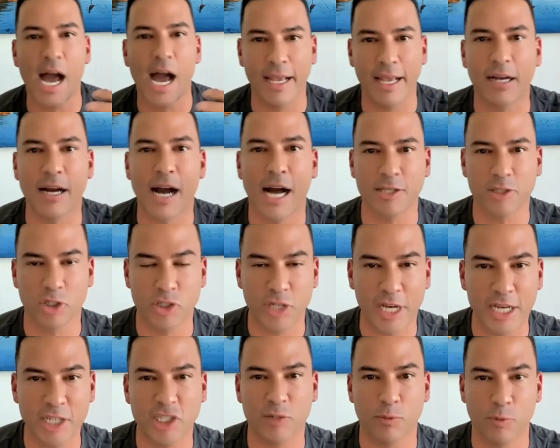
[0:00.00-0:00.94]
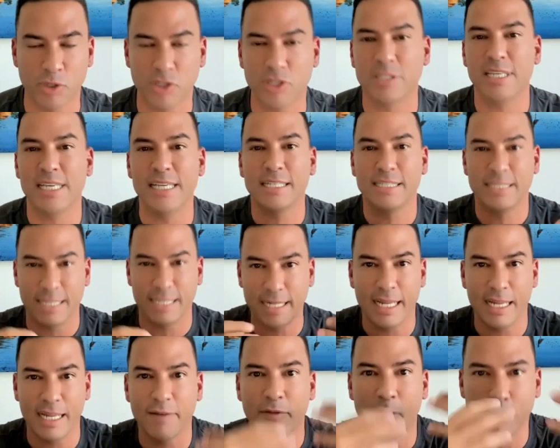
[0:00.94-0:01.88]
ion concentration, which is the
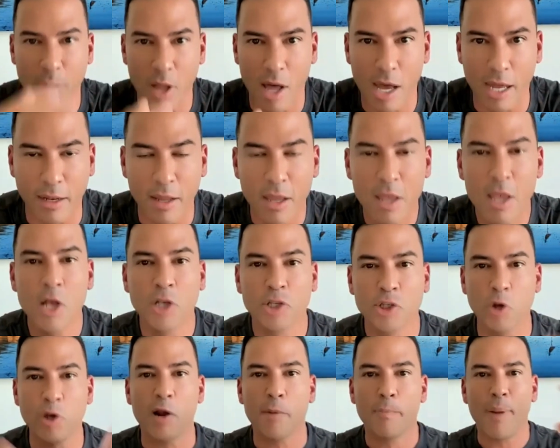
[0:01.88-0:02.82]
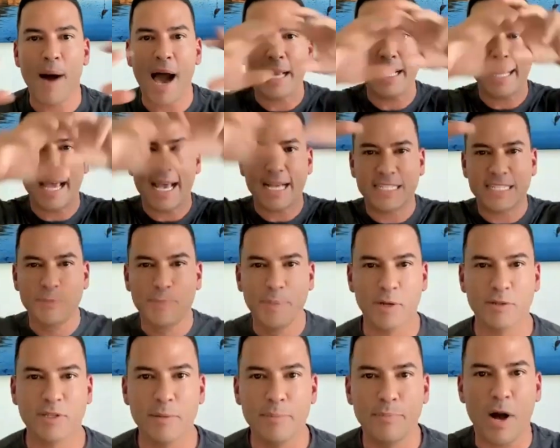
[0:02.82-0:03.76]
acidity of the blood. So your body has these
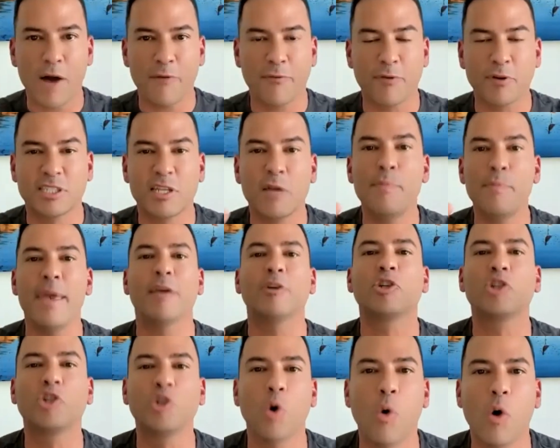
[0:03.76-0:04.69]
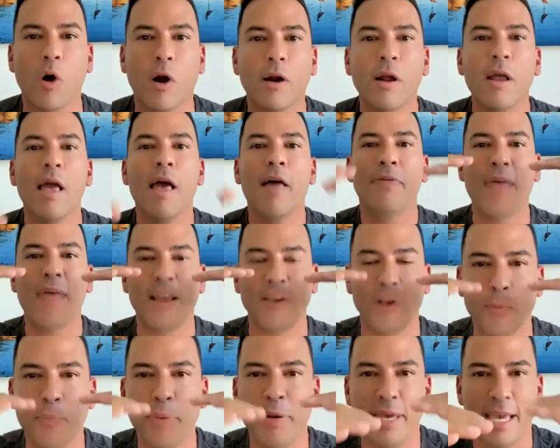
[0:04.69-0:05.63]
built-in buffers to make sure that
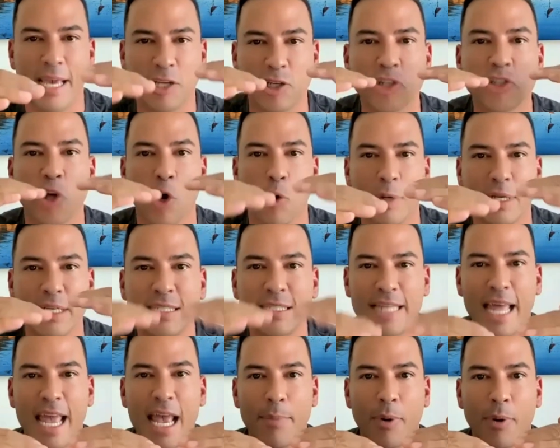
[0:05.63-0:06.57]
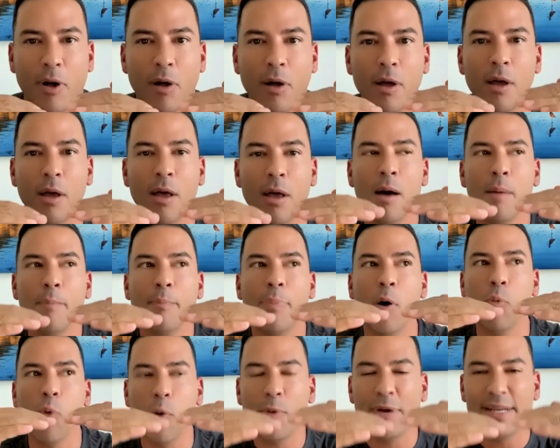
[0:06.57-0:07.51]
your pH is always stable.
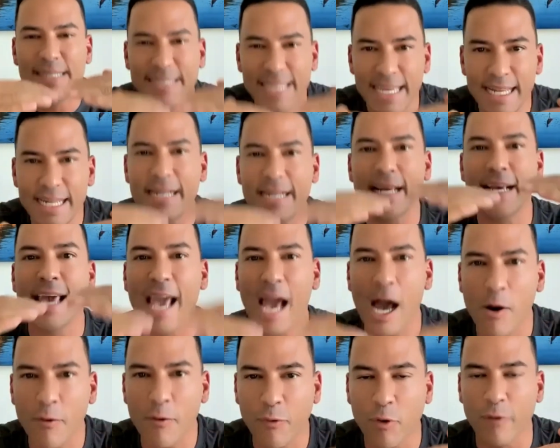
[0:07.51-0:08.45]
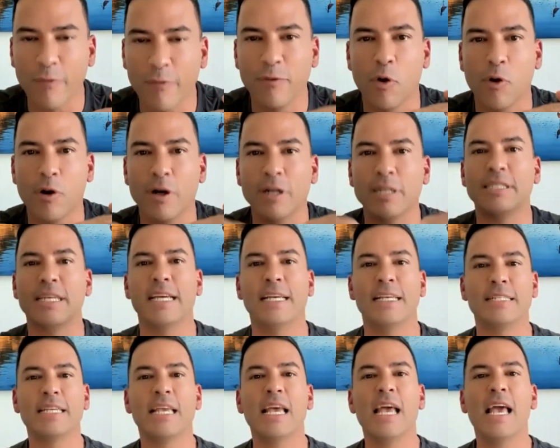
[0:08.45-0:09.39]
But what we didn't account for, Florence,
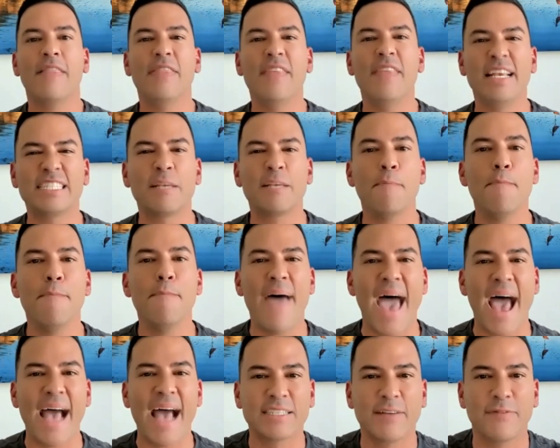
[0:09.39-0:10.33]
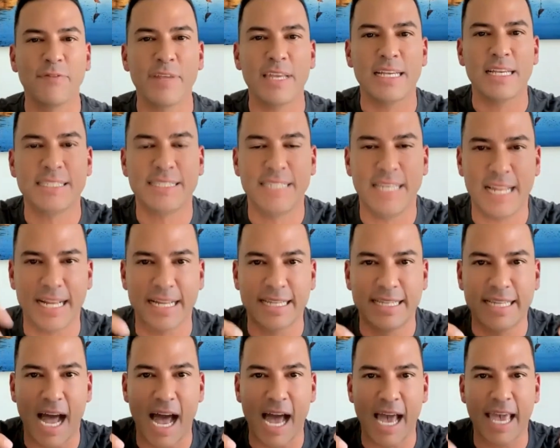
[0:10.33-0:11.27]
is this massively acidic
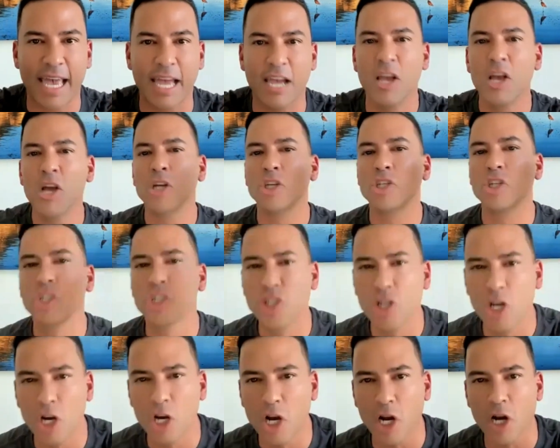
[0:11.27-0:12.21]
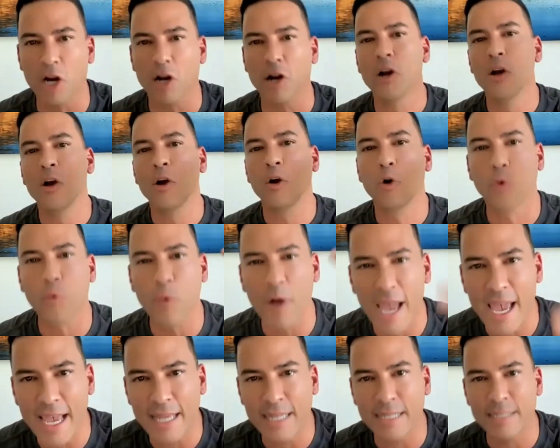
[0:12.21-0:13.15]
diet, sugar,
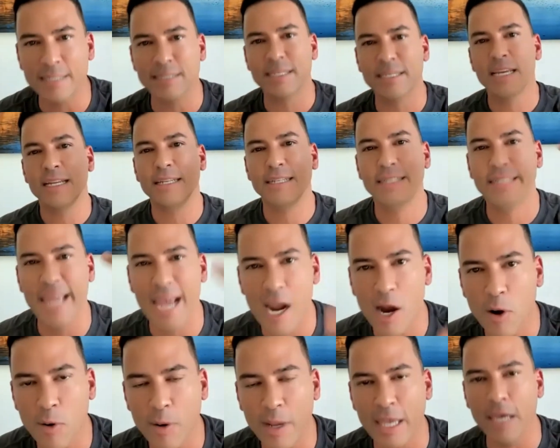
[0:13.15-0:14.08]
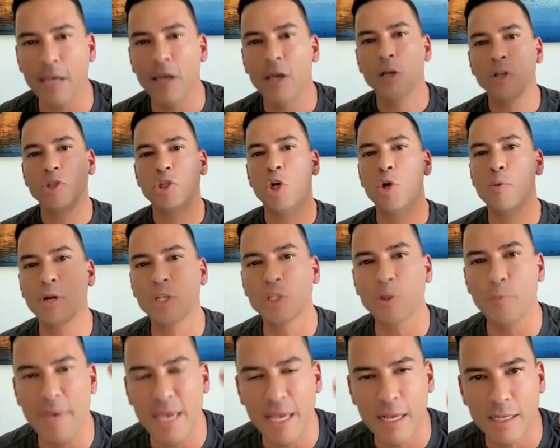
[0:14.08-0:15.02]
grains, dairy, too
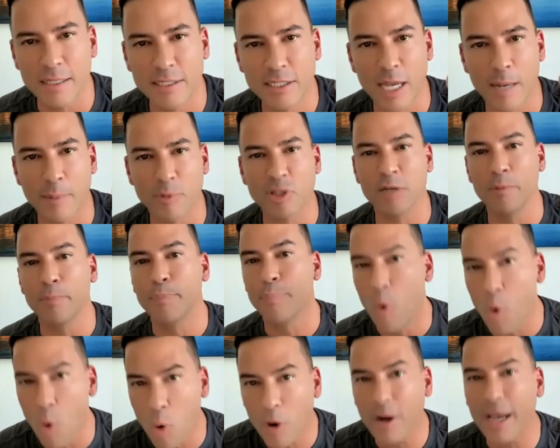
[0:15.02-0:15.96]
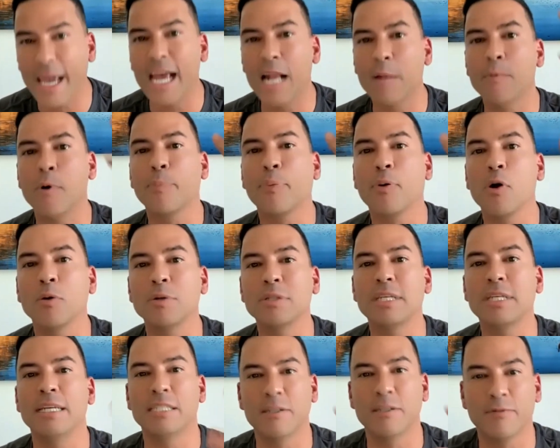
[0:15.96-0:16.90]
much meat consumption, poor animal
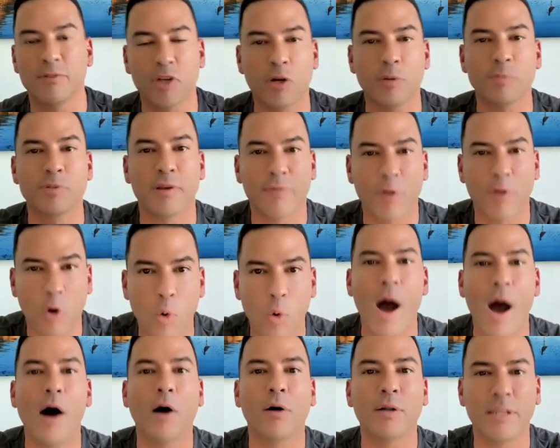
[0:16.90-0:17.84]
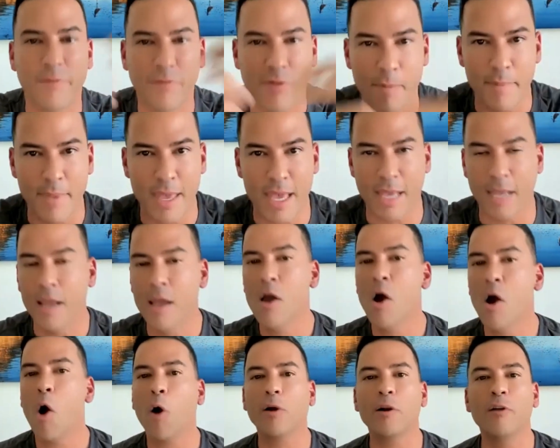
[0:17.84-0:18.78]
proteins in terms of the quality of the meat,
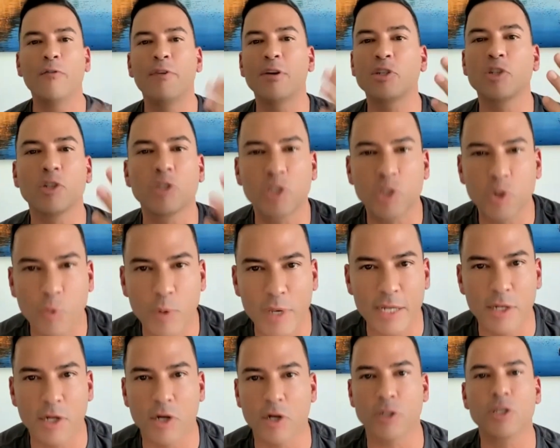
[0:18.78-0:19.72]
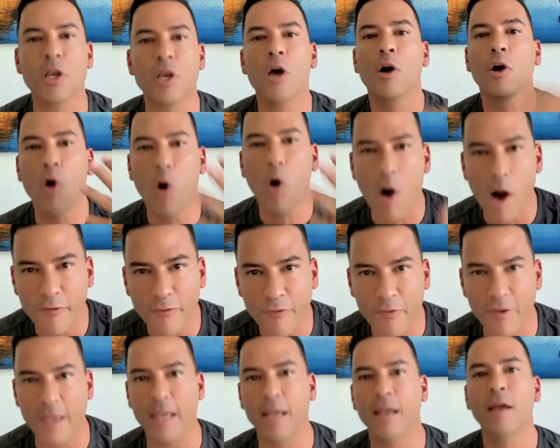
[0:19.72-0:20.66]
artificial sweeteners,
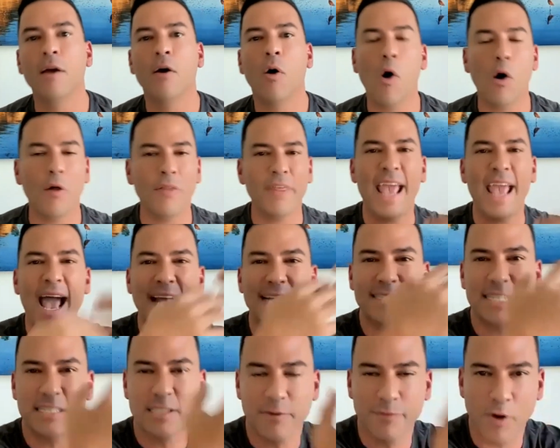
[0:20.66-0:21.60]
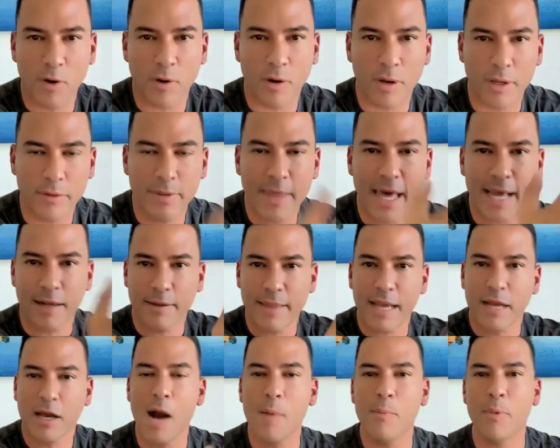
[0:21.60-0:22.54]
coffee, all the acids
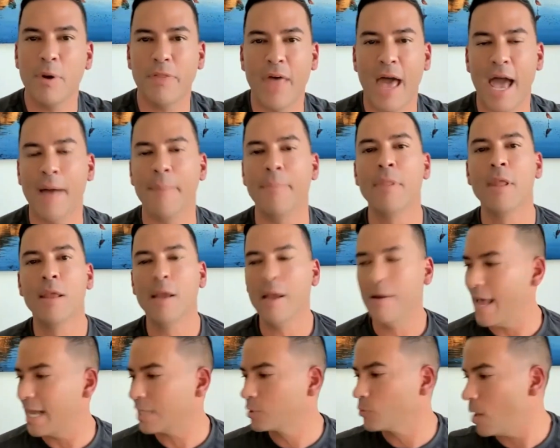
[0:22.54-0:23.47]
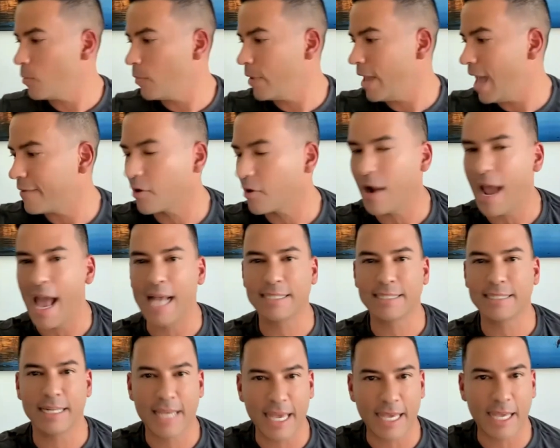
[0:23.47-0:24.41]
that come with that. And that's why we have our
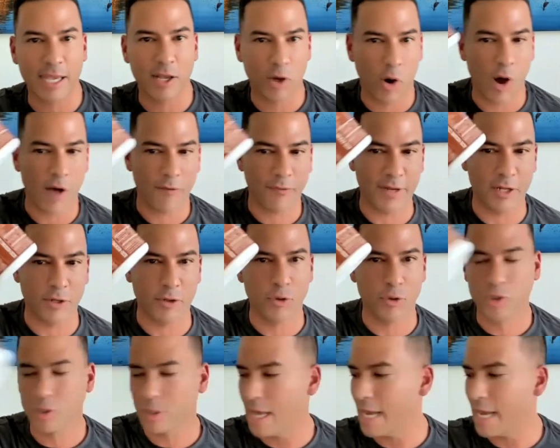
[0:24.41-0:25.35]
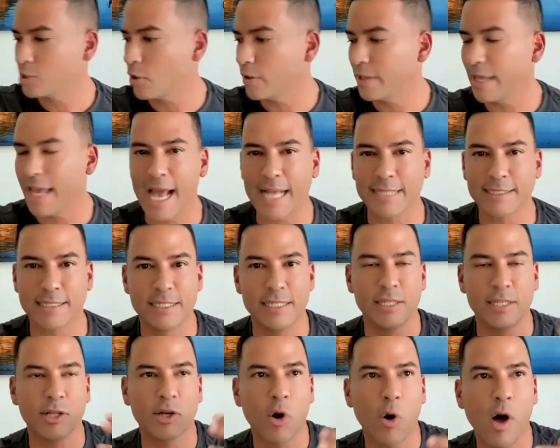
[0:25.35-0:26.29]
acid-kicking coffee to neutralize all the acids
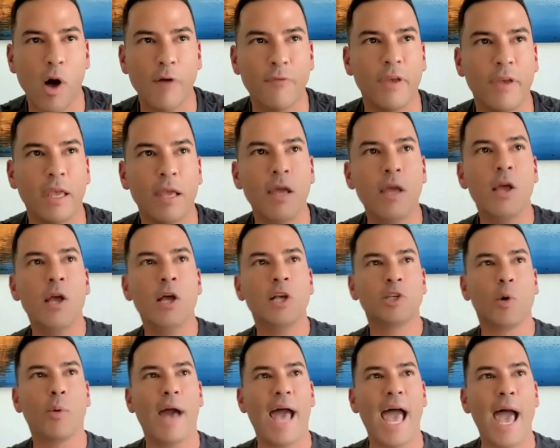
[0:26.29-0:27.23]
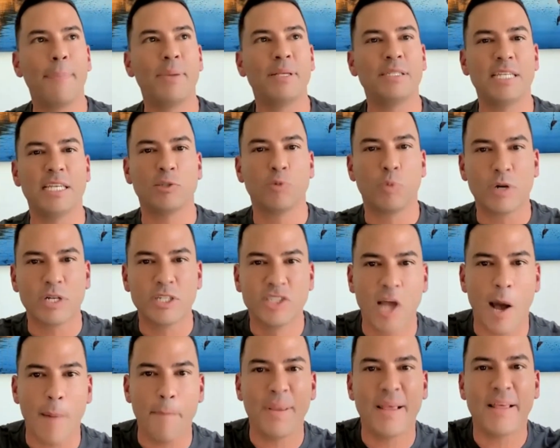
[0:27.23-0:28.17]
in the coffee. So what happens is we're
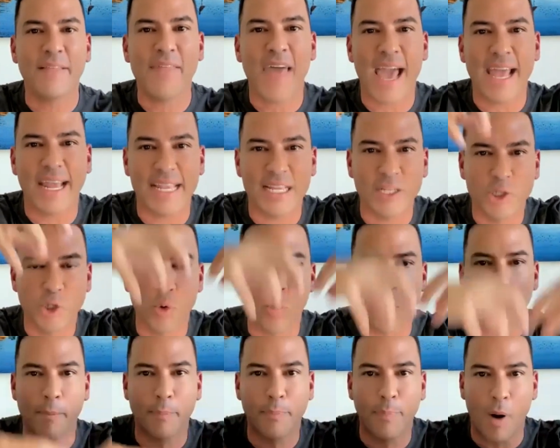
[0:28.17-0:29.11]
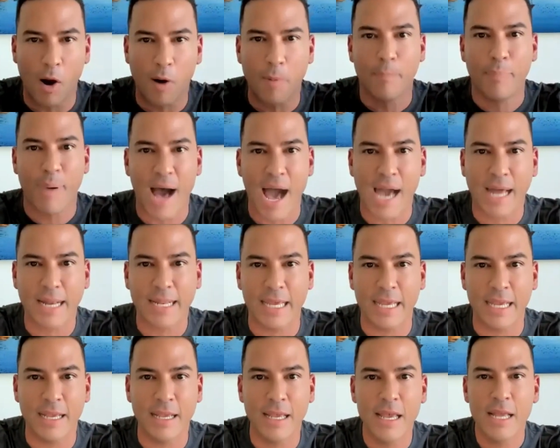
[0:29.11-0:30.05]
dumping that into our
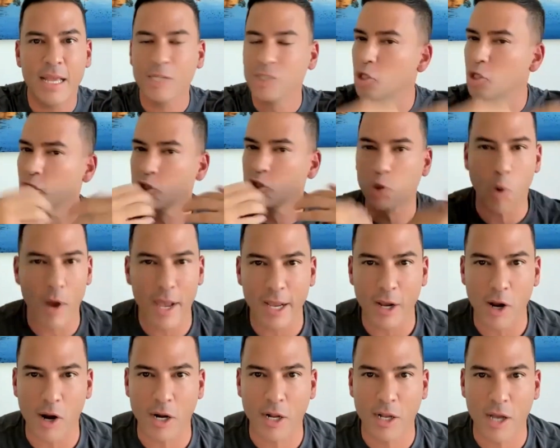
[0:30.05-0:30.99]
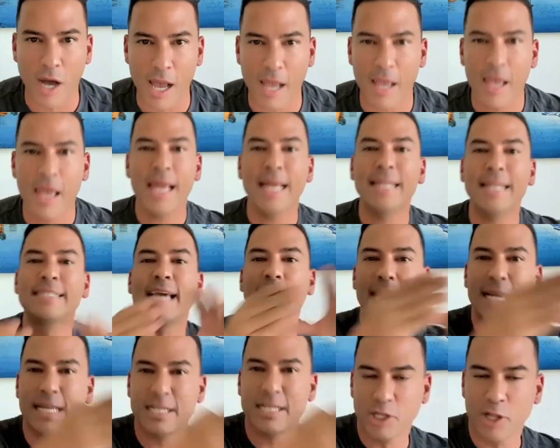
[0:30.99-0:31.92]
body, destroying our gut. It's
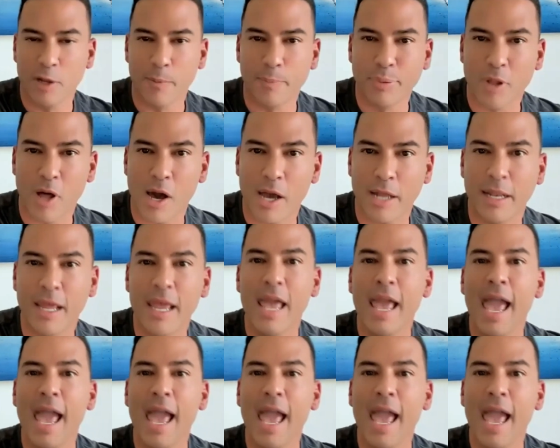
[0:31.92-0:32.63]
getting into the blood.